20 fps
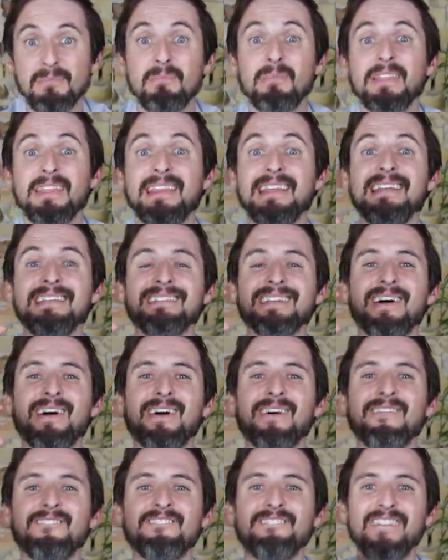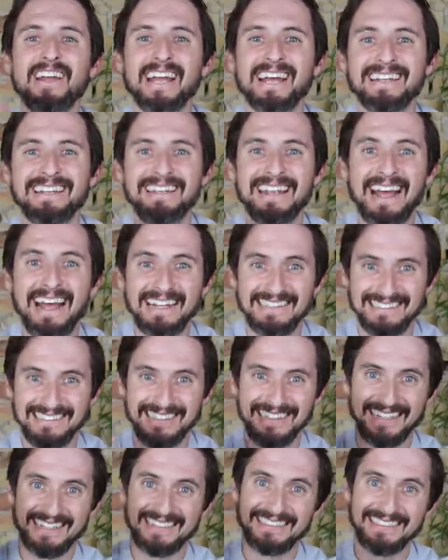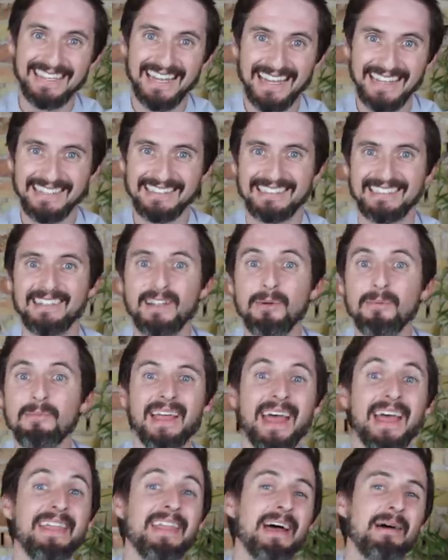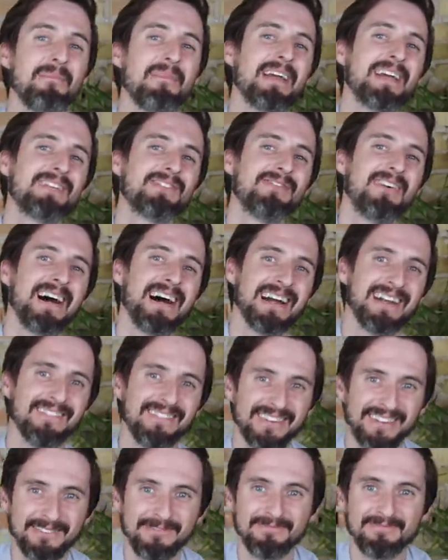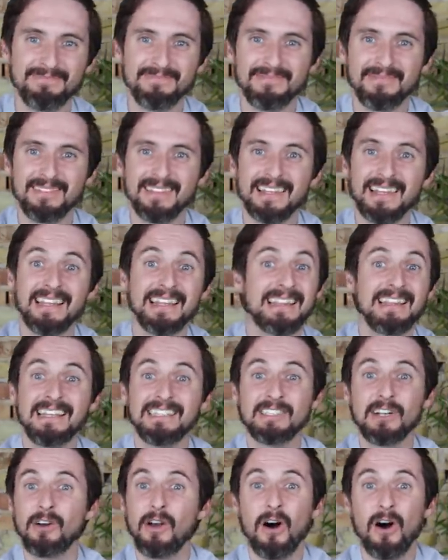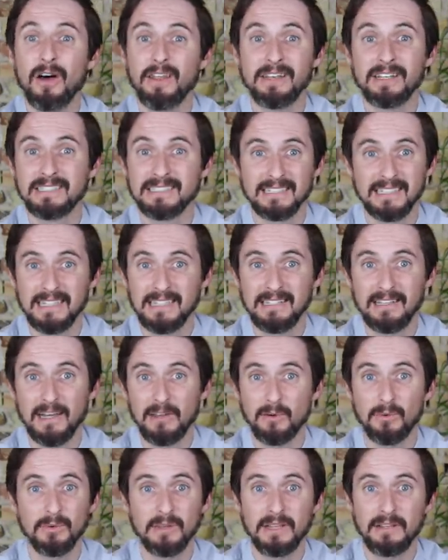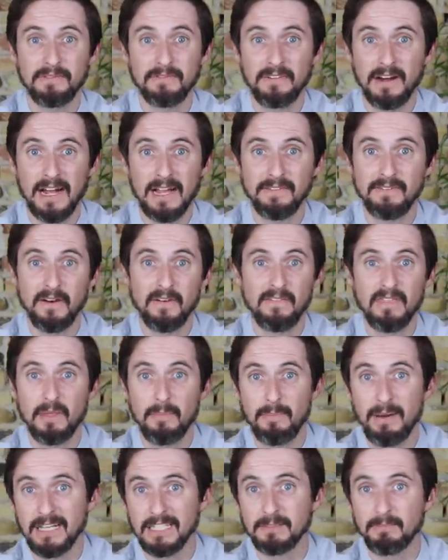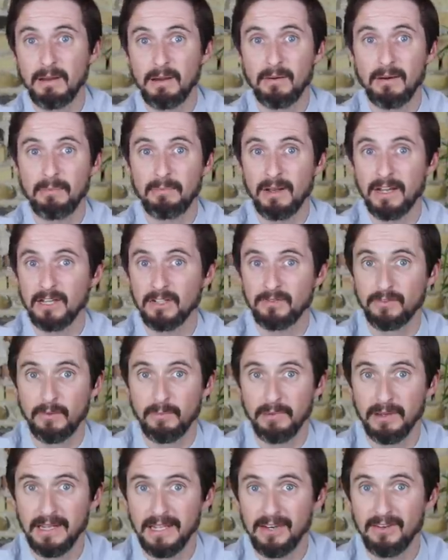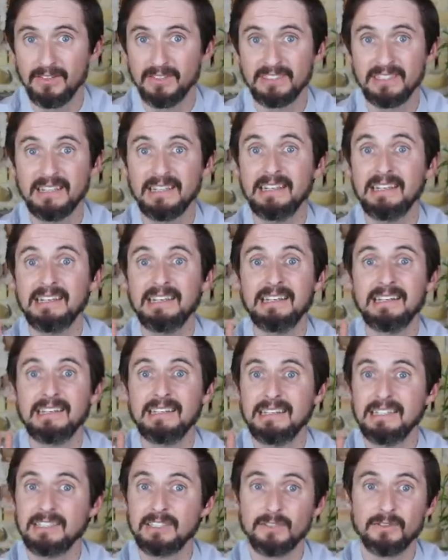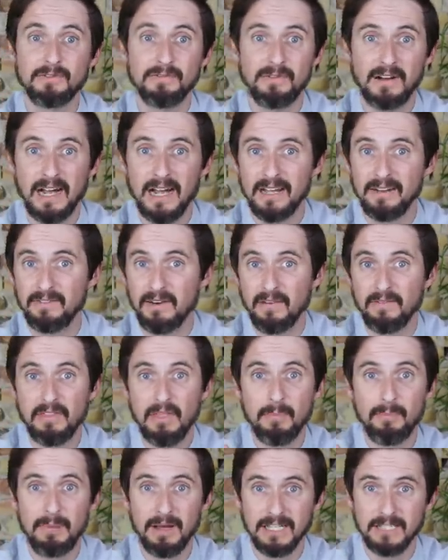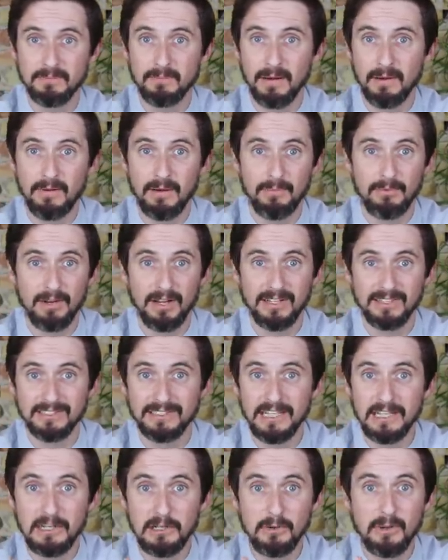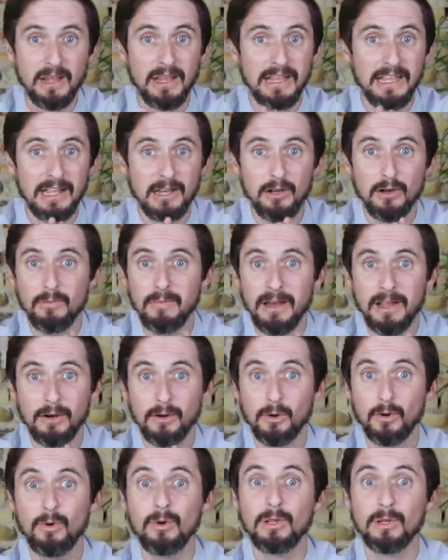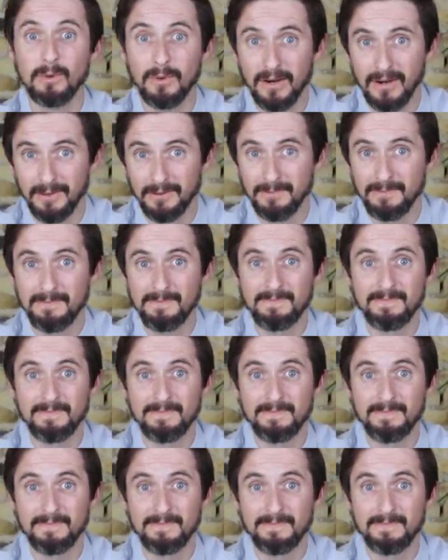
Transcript: But these are fantastic snakes. And that makes five. These are honestly not only five of the best pet reptiles for beginners, these are five of the best pet reptiles that you can get no matter who you are.